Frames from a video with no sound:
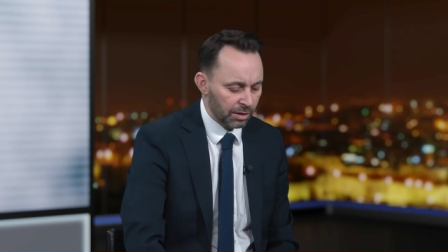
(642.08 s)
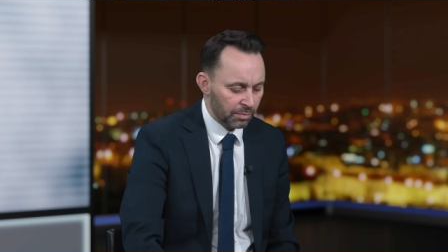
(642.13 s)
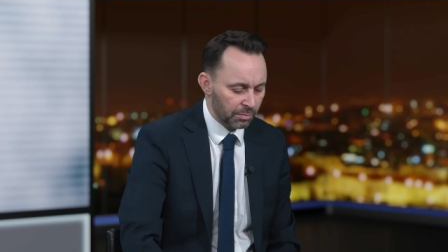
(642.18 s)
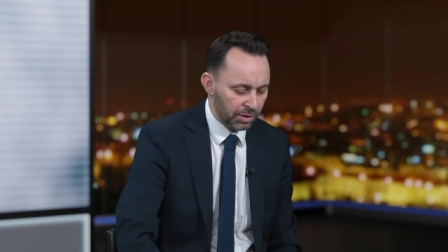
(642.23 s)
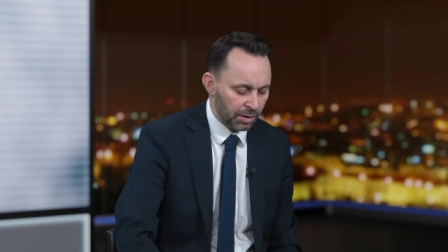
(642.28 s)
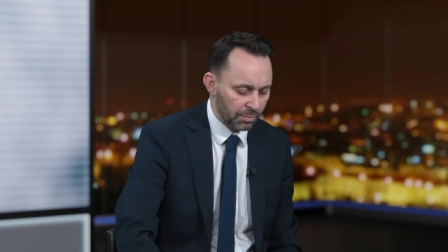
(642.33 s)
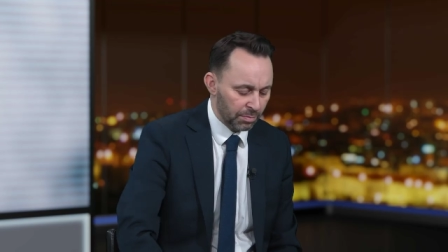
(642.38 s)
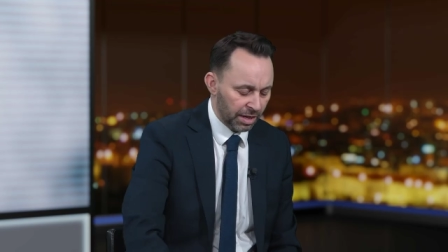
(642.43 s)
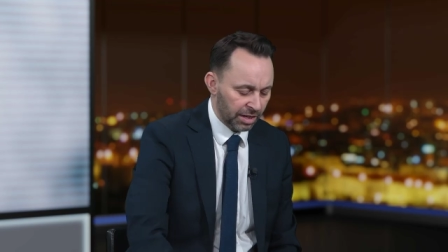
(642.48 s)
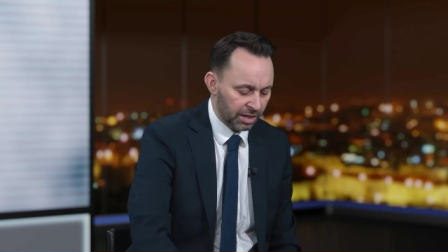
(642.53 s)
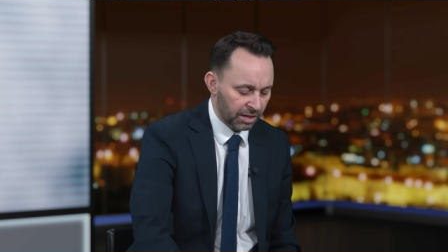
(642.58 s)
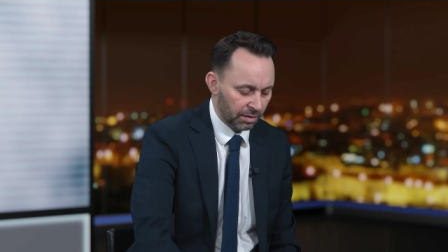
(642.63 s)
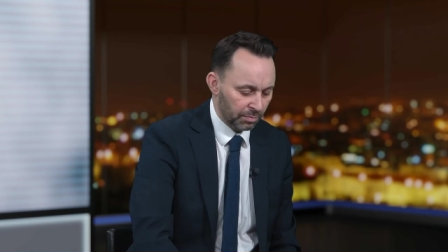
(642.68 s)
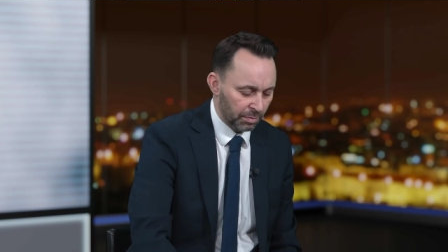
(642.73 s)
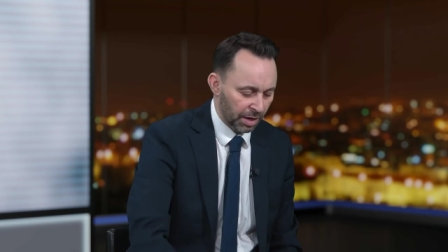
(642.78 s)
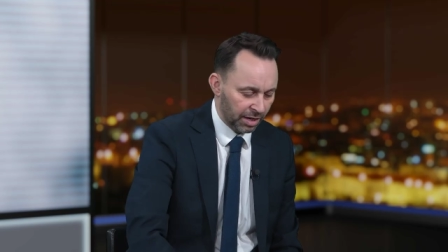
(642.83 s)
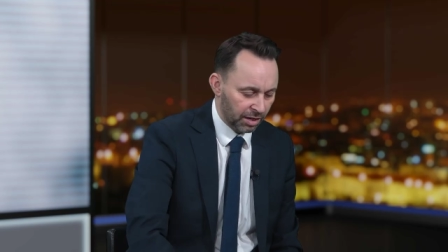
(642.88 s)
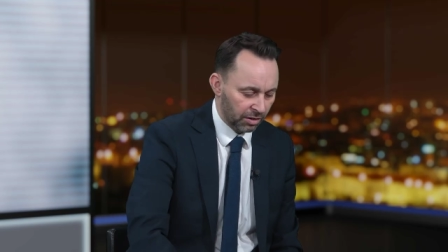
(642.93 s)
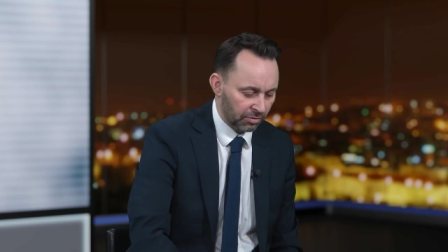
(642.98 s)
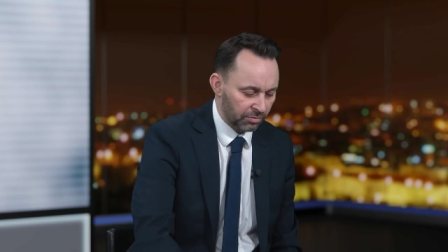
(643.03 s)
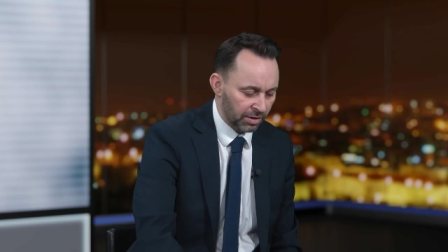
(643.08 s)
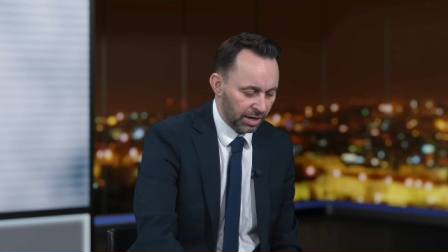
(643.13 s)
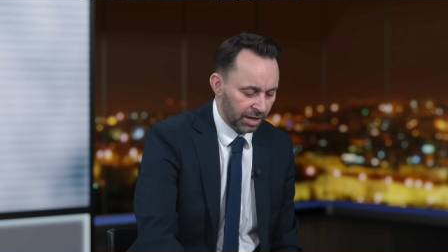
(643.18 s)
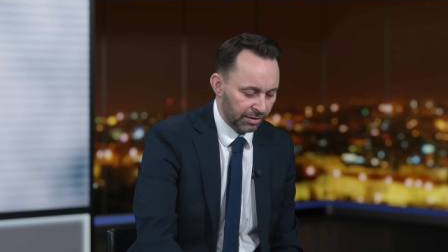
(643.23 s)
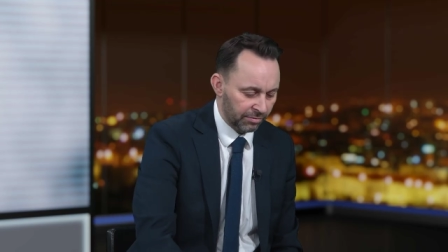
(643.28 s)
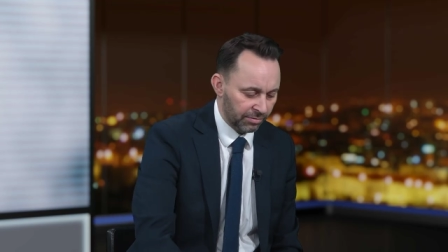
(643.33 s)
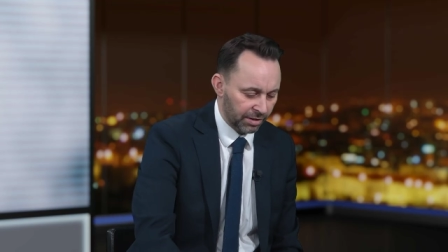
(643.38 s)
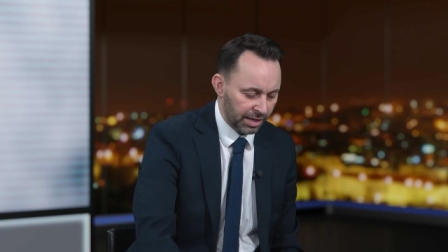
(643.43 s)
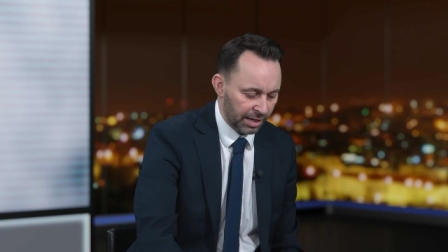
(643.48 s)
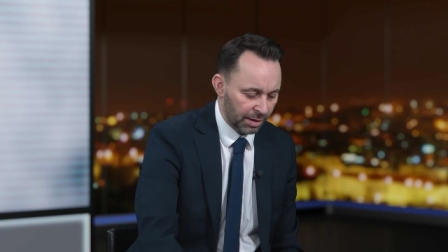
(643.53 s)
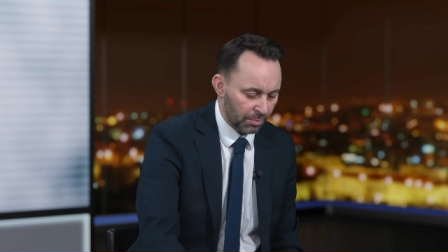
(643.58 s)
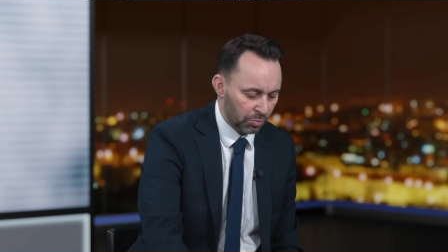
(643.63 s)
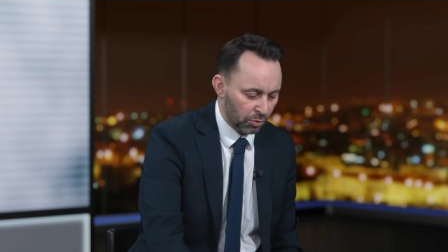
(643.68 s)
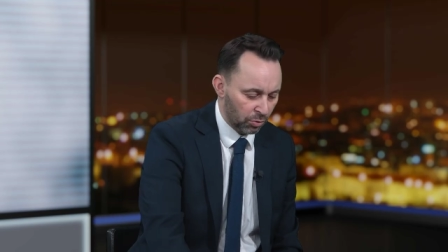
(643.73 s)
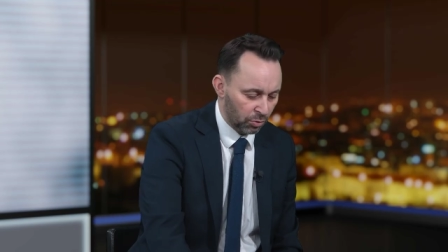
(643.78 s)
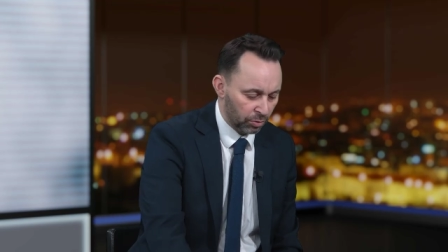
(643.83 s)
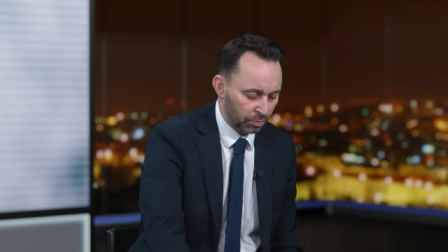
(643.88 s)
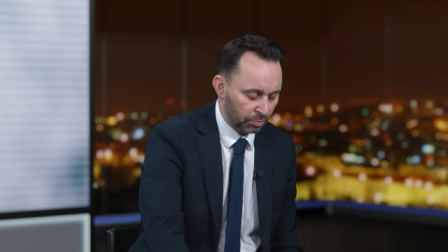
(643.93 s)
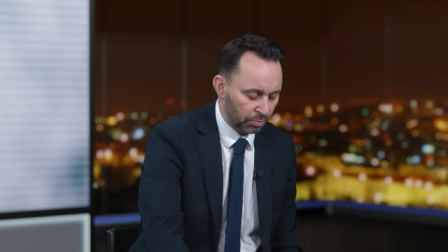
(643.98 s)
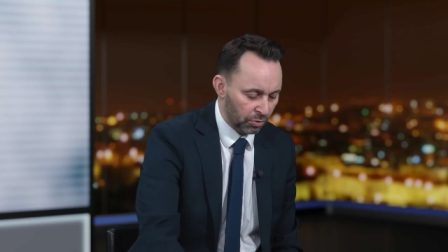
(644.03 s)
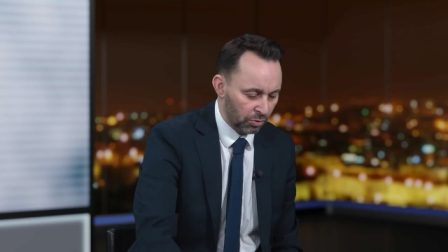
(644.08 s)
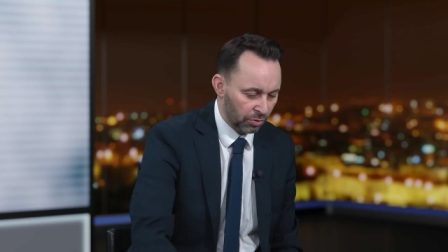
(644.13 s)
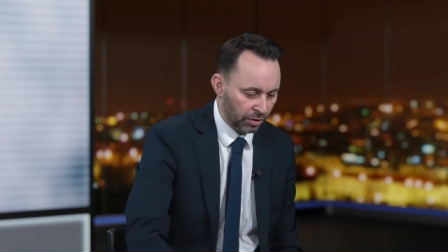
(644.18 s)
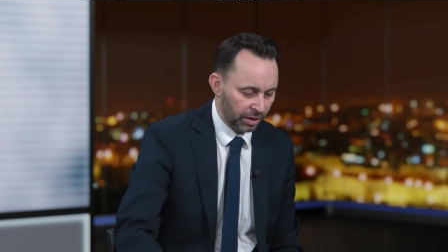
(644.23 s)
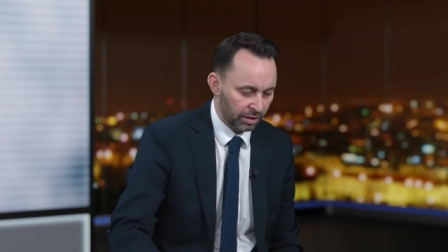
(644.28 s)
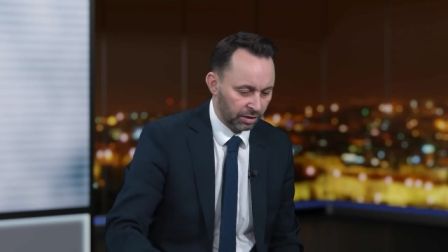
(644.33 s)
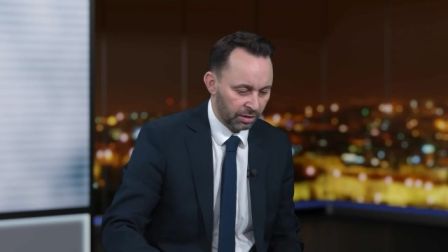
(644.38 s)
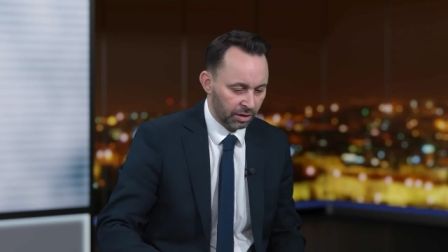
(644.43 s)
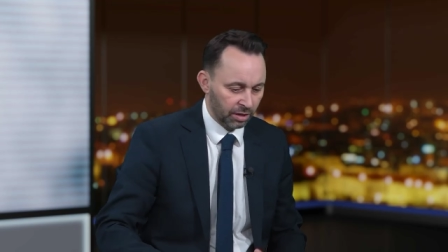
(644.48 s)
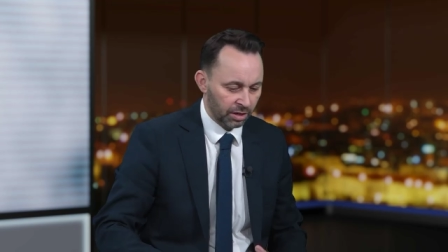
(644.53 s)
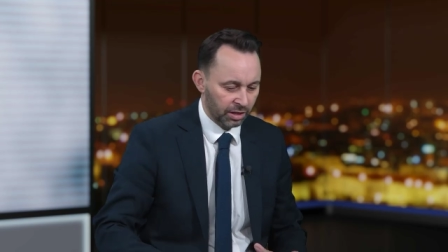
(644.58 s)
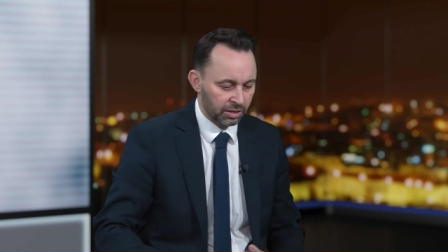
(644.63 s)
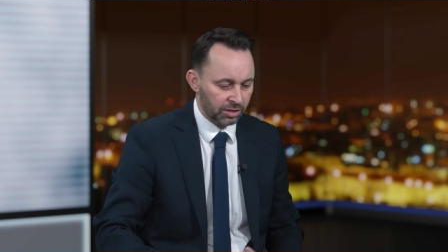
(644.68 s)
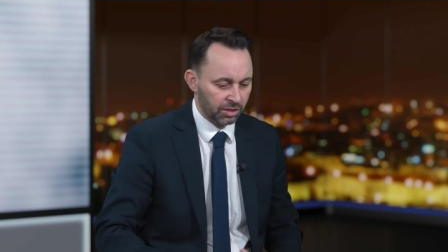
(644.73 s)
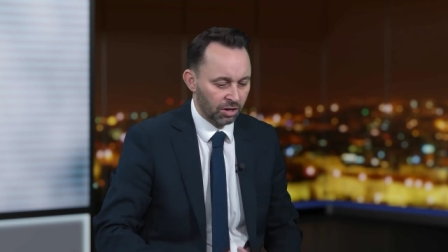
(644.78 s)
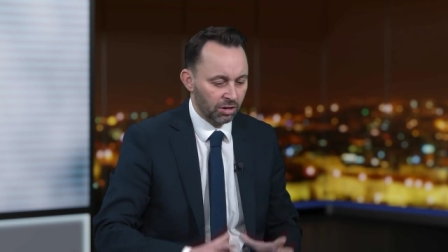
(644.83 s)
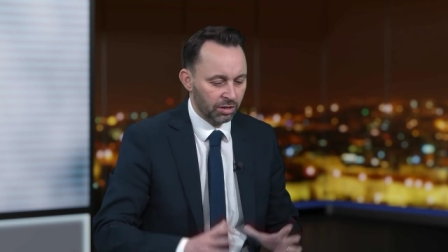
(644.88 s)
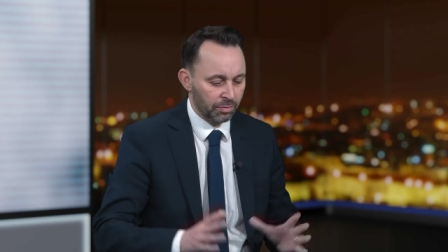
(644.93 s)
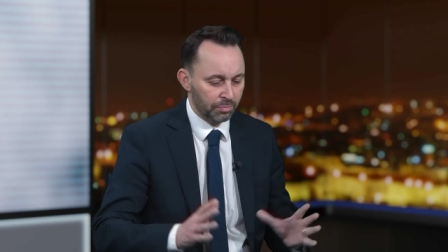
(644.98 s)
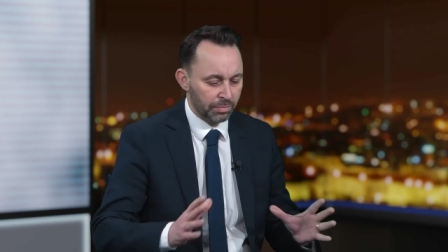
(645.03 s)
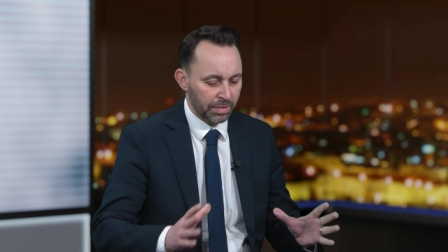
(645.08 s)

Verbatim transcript: you, you make, make a really, really important point that is kind of